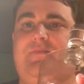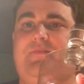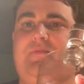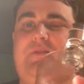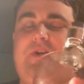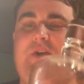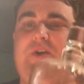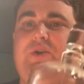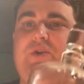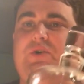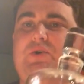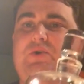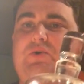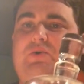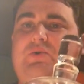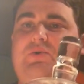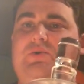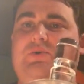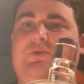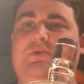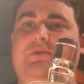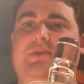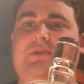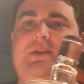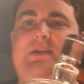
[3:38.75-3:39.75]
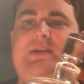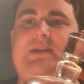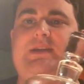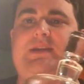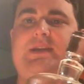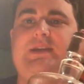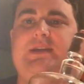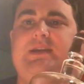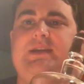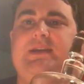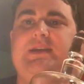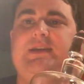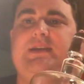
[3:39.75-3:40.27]
very cool,
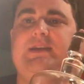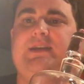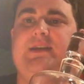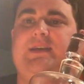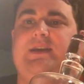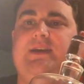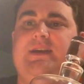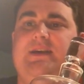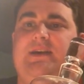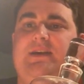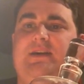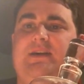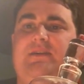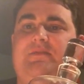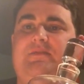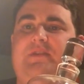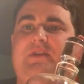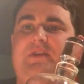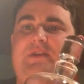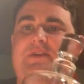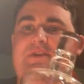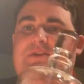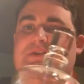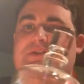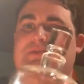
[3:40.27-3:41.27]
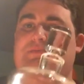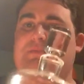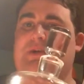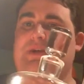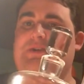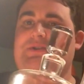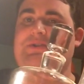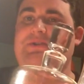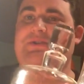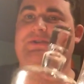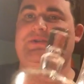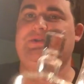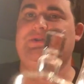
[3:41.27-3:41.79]
very
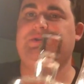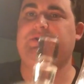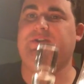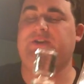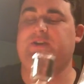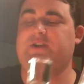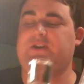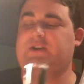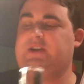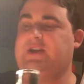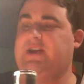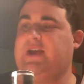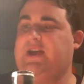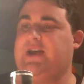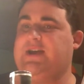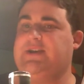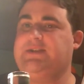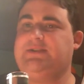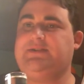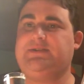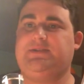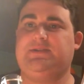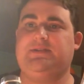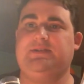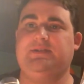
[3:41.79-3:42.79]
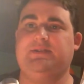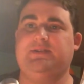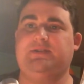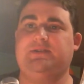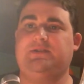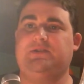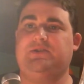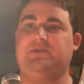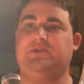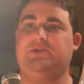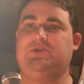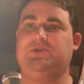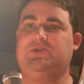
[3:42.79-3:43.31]
special to your guest
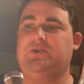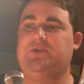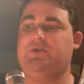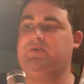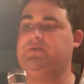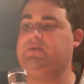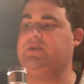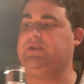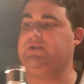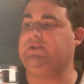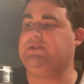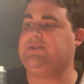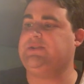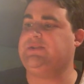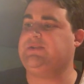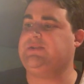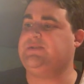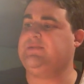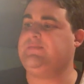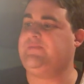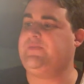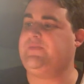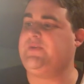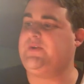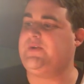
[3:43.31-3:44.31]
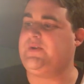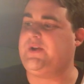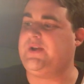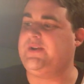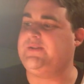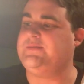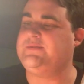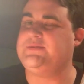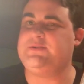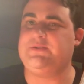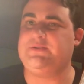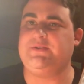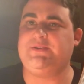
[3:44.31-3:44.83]
to show this. Okay,
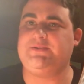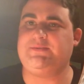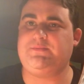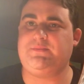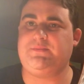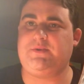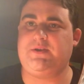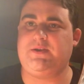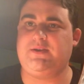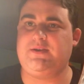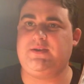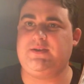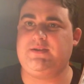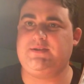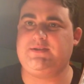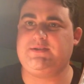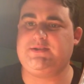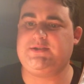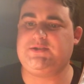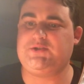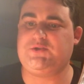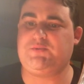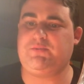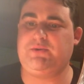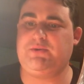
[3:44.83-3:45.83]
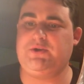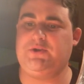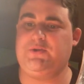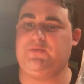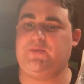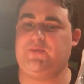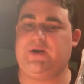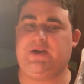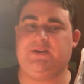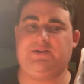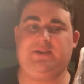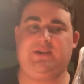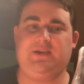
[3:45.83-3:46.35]
so that's my spiel
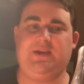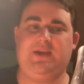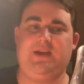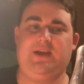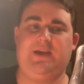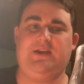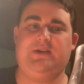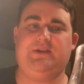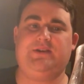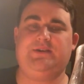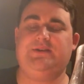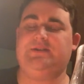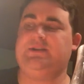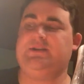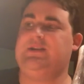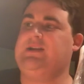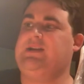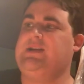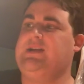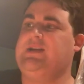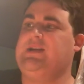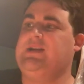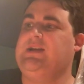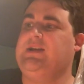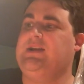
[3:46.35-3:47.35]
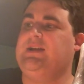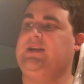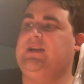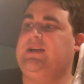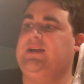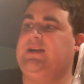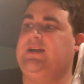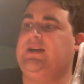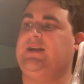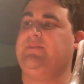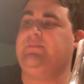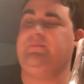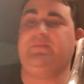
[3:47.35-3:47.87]
about decanters.
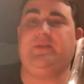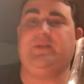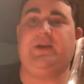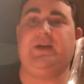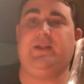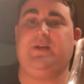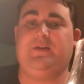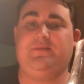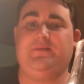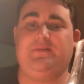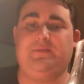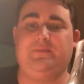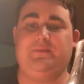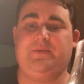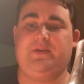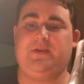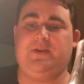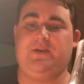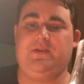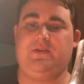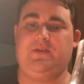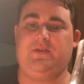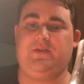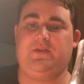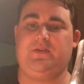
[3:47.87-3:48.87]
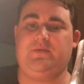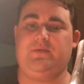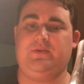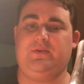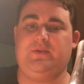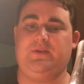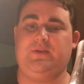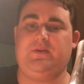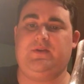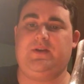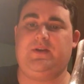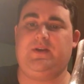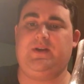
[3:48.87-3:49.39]
I love them. I think they're
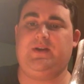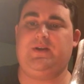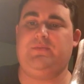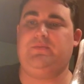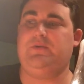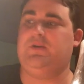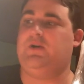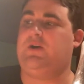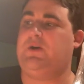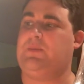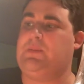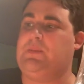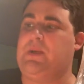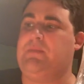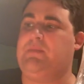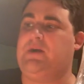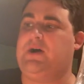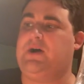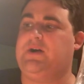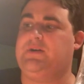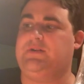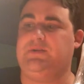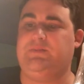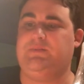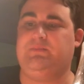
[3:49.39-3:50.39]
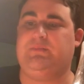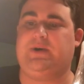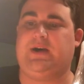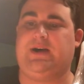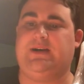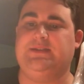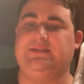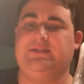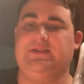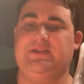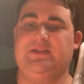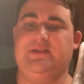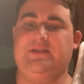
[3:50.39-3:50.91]
really great. I put all my Bottled in
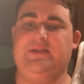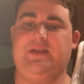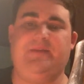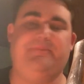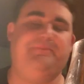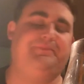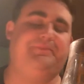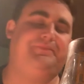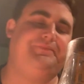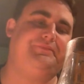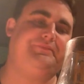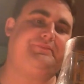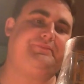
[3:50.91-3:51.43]
Bonds in them.